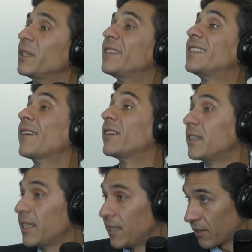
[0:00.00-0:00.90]
would be
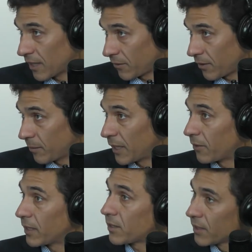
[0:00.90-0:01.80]
17 years after the
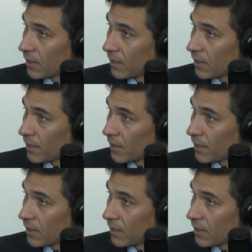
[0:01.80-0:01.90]
marriage.